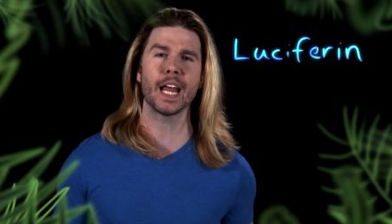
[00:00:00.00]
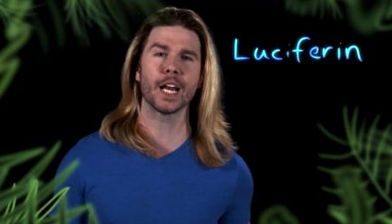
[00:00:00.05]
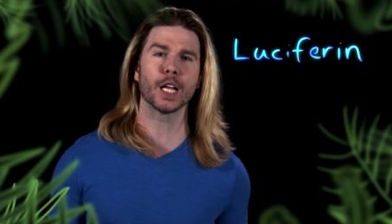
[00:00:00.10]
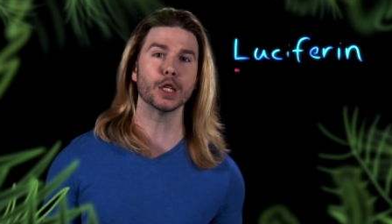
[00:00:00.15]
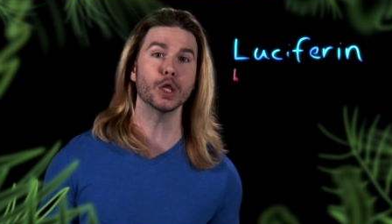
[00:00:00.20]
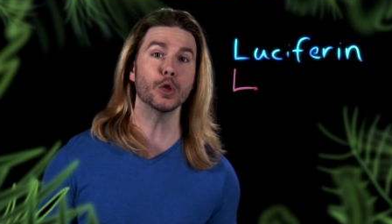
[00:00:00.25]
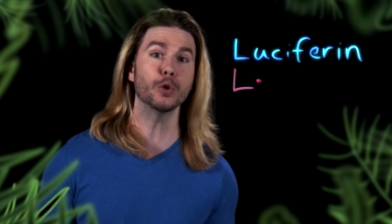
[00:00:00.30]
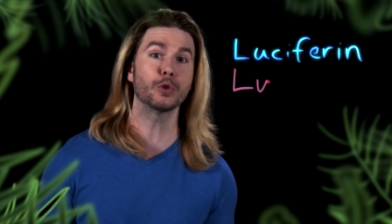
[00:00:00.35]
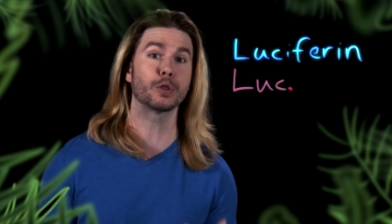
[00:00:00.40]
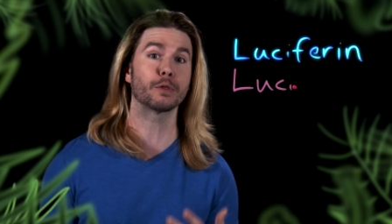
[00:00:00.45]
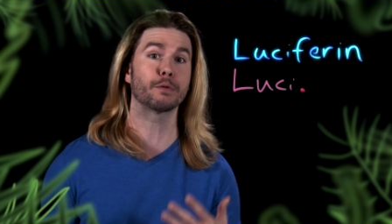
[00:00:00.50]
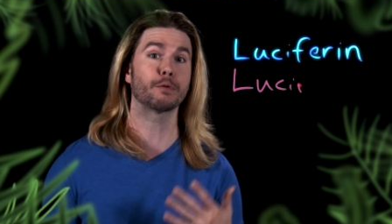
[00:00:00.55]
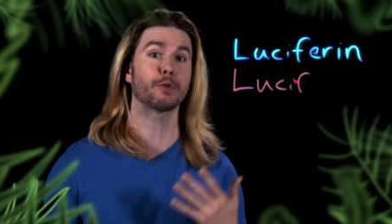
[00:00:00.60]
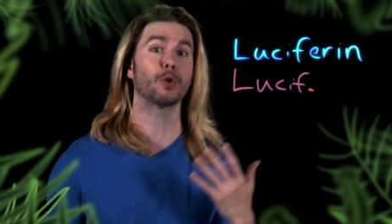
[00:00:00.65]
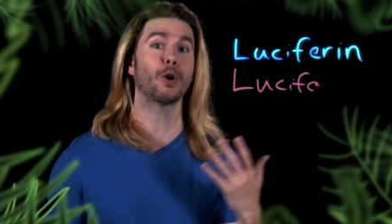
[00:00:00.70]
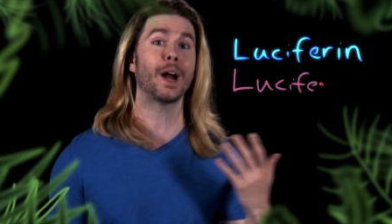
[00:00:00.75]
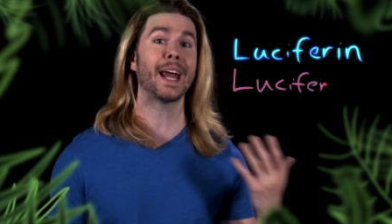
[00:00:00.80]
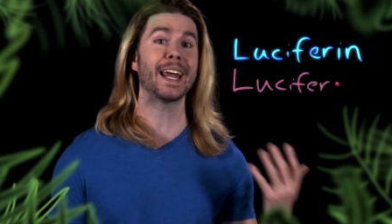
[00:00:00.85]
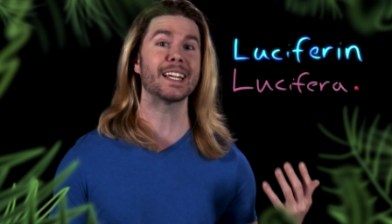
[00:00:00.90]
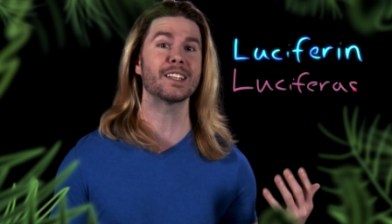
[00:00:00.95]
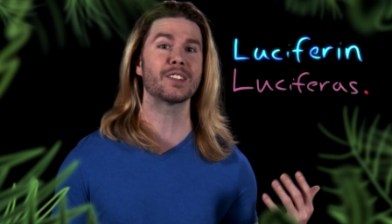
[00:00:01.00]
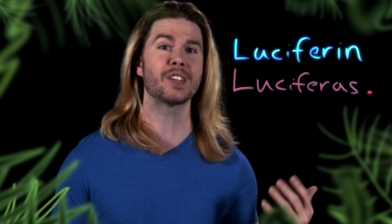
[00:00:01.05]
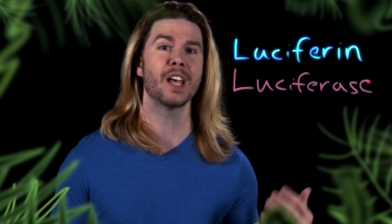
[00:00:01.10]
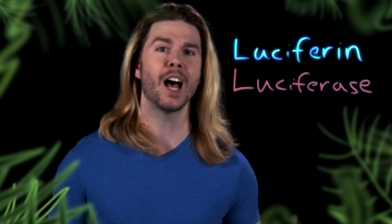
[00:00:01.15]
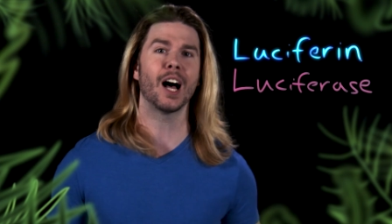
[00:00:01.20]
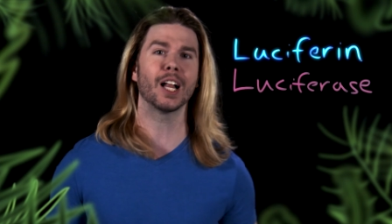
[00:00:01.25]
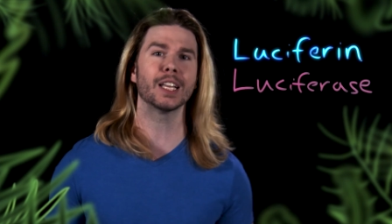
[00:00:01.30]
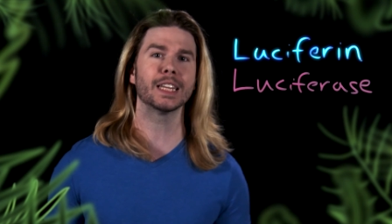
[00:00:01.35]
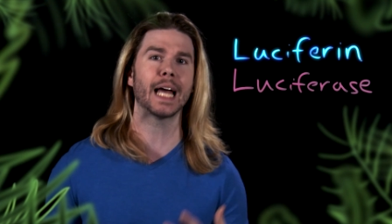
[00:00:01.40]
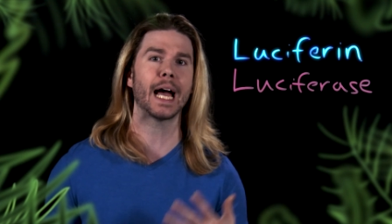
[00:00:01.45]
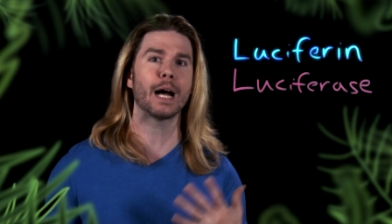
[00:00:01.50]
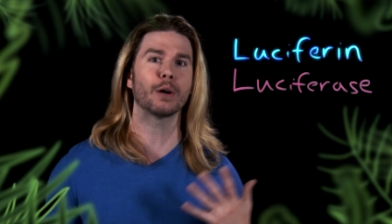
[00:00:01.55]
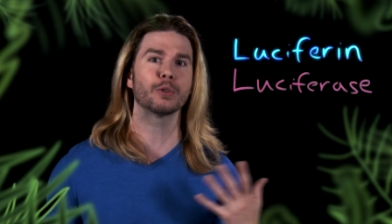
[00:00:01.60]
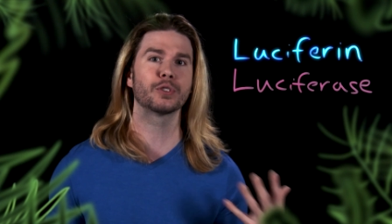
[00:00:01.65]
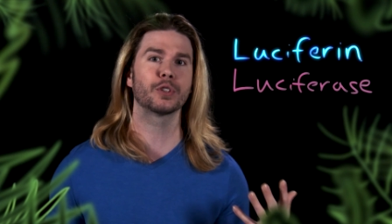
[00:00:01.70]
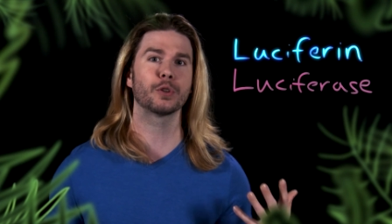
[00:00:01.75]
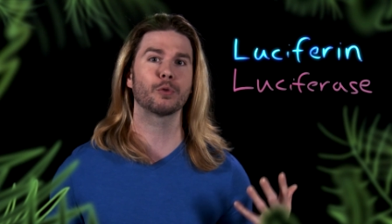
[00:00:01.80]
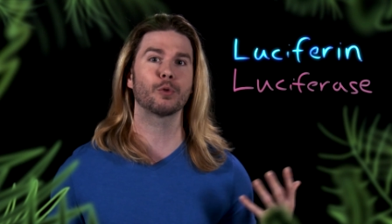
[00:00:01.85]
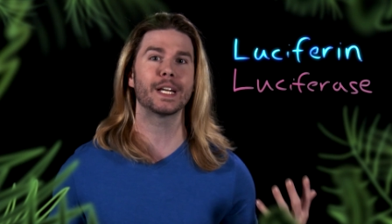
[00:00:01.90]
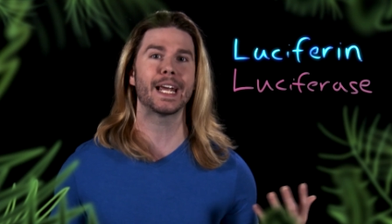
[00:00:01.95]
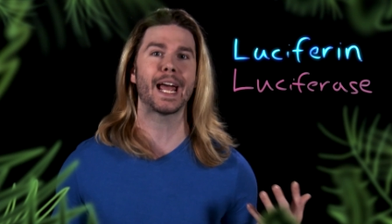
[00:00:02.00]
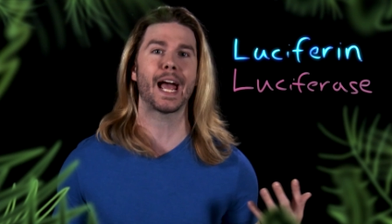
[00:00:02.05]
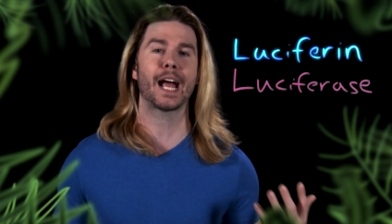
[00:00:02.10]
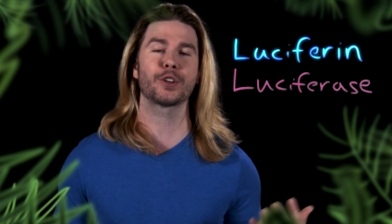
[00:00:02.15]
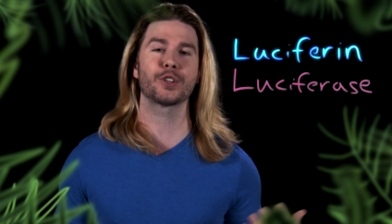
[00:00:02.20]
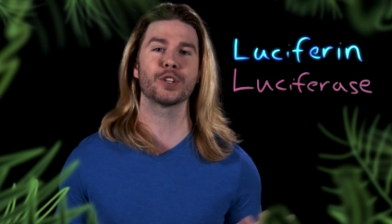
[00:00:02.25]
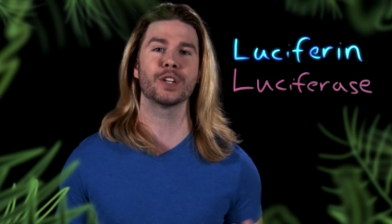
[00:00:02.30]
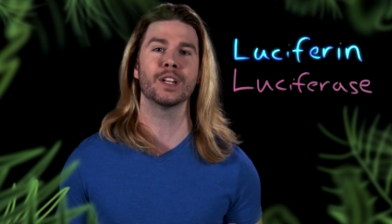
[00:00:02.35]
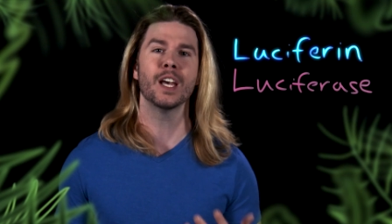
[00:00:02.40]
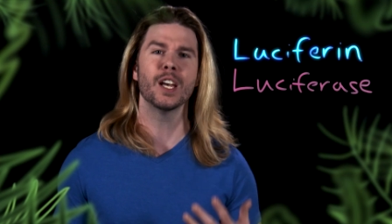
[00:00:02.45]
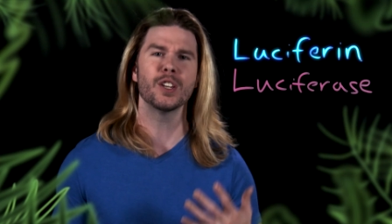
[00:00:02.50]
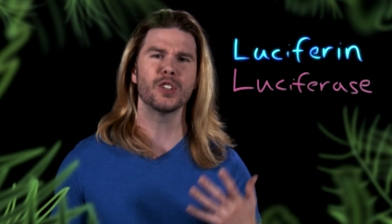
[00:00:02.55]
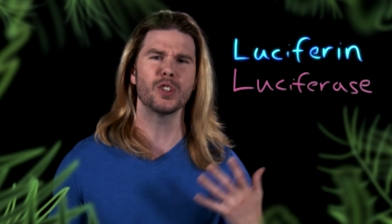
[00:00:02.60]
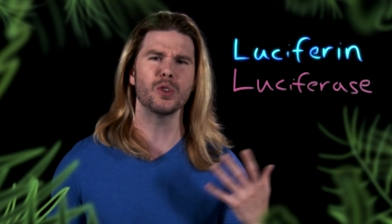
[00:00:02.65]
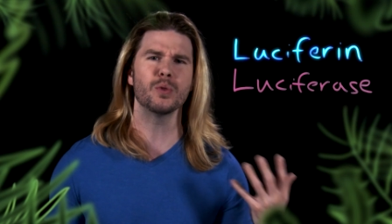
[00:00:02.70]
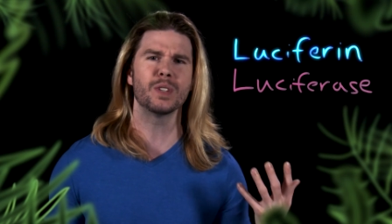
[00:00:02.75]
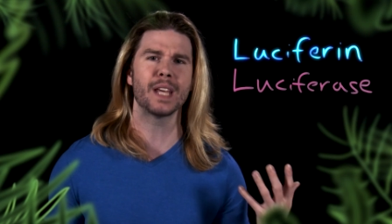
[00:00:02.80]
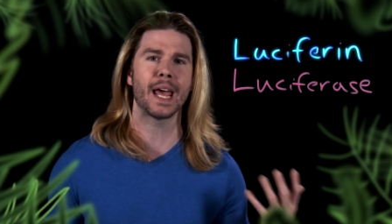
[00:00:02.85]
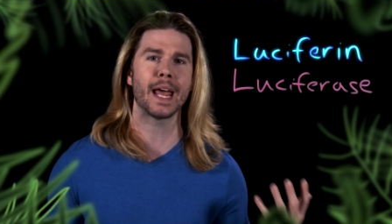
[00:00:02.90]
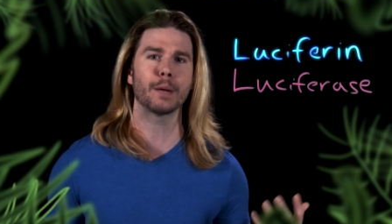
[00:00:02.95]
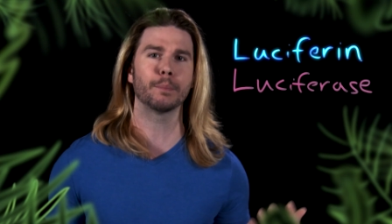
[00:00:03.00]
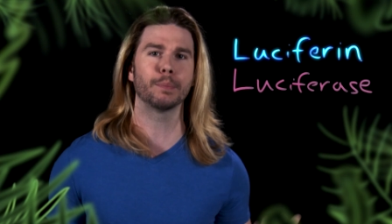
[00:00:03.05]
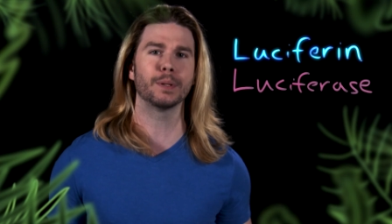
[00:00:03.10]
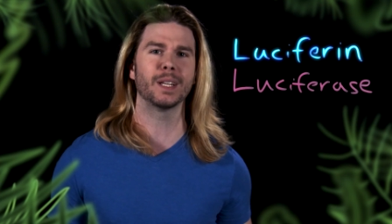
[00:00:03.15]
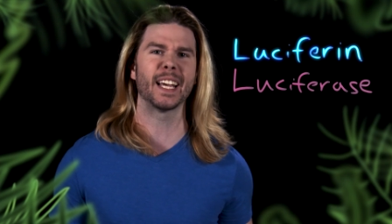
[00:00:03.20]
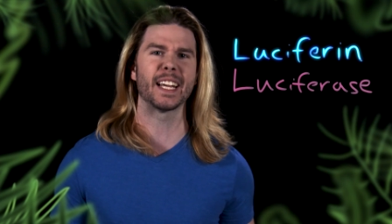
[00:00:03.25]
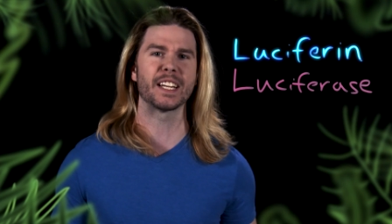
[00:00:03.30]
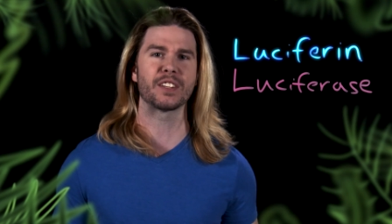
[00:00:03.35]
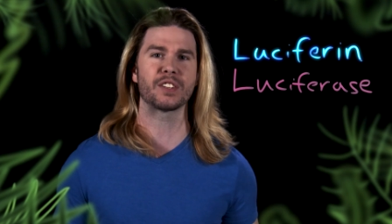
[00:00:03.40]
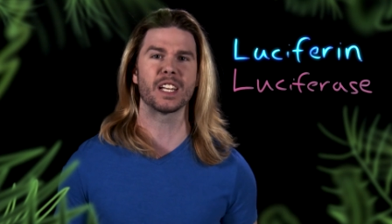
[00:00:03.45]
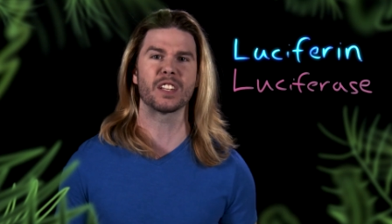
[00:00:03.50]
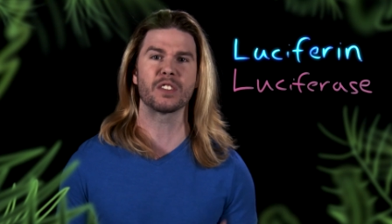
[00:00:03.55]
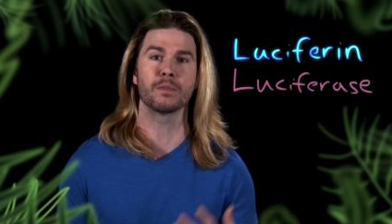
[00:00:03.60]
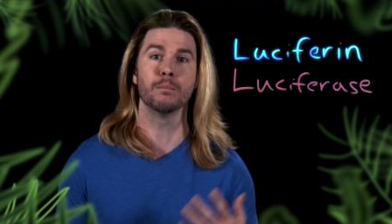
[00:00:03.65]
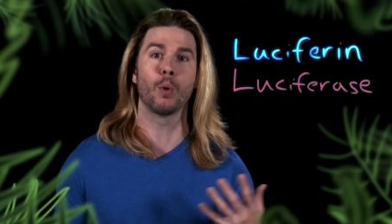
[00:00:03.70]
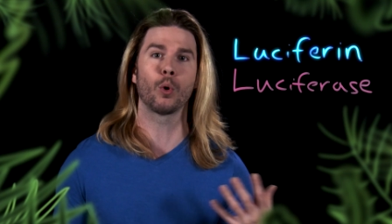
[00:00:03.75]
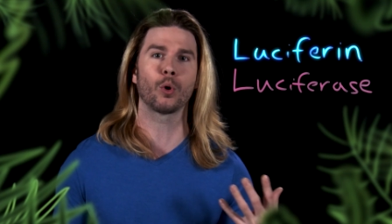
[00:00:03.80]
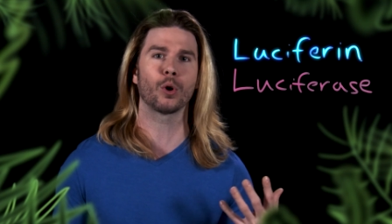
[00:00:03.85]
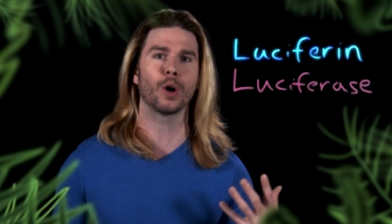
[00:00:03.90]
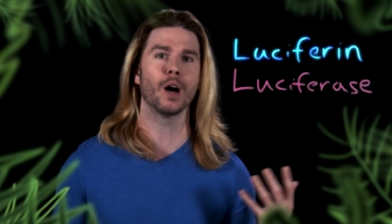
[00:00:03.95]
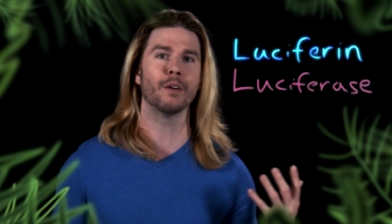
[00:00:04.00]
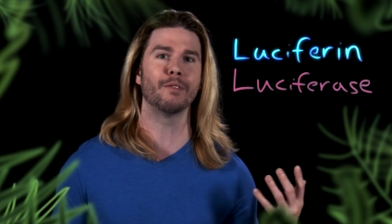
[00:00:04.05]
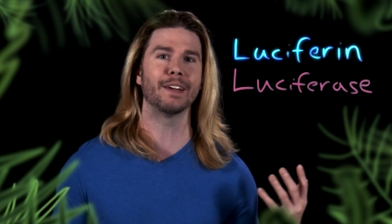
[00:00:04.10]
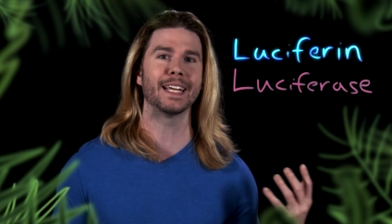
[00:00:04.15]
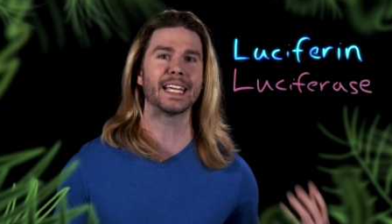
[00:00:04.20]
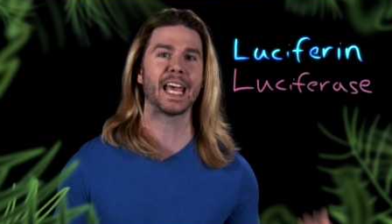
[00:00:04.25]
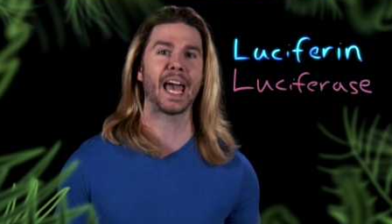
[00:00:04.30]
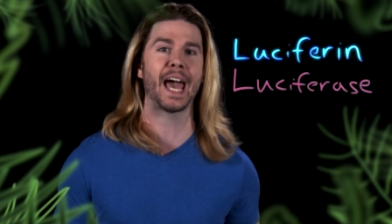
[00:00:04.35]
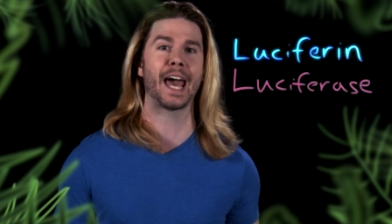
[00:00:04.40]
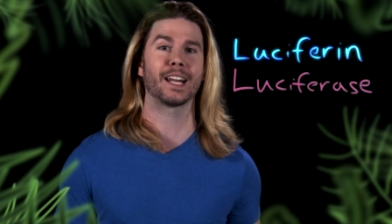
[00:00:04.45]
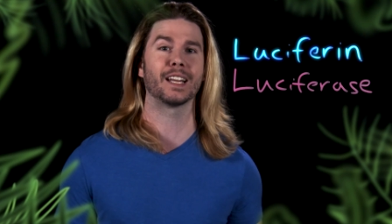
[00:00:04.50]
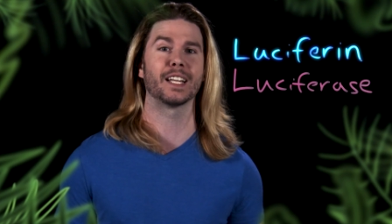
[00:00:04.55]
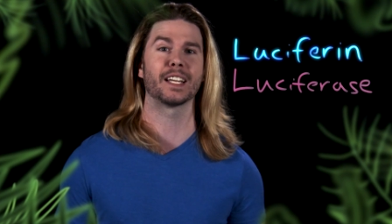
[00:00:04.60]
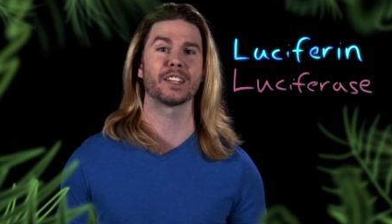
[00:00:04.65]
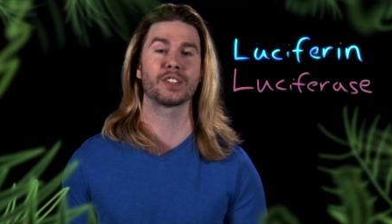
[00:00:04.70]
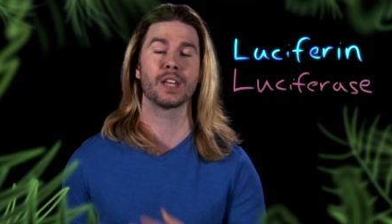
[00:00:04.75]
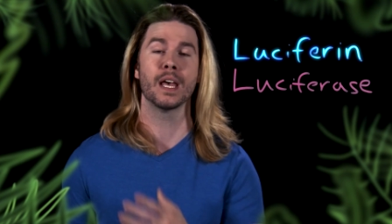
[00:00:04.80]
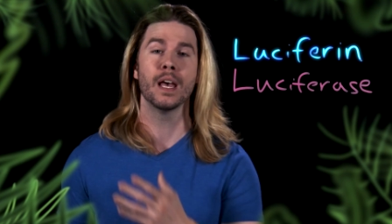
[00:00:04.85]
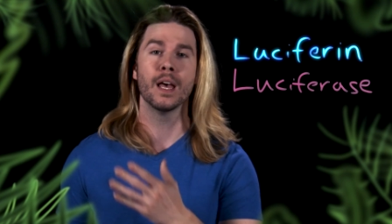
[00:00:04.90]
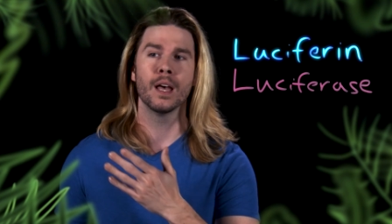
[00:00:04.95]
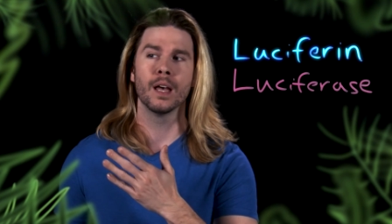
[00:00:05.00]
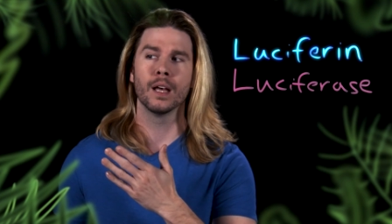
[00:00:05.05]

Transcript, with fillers: and a luciferase allows the reaction to take place. It's more of a catalyst.